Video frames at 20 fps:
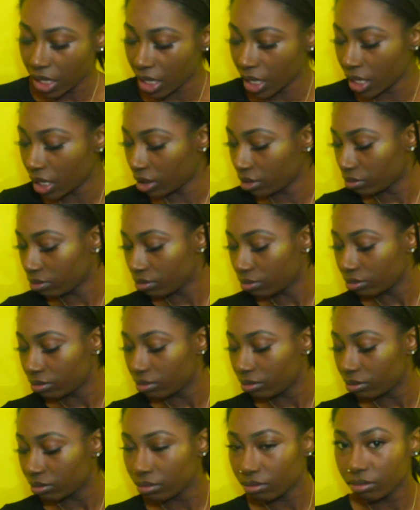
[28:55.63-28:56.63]
And
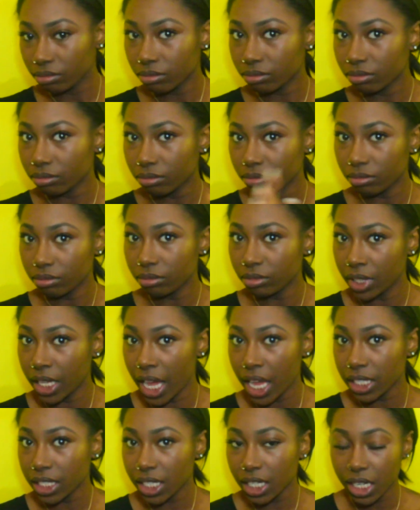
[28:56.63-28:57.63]

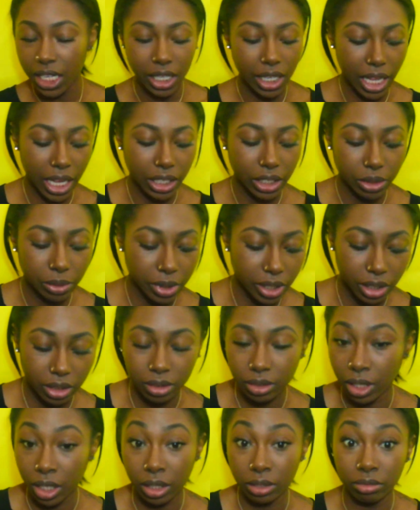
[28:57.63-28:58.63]
that's it. Like, you
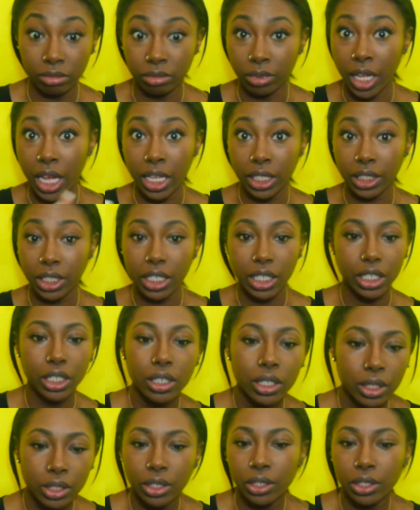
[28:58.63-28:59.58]
ain't, like, that's it.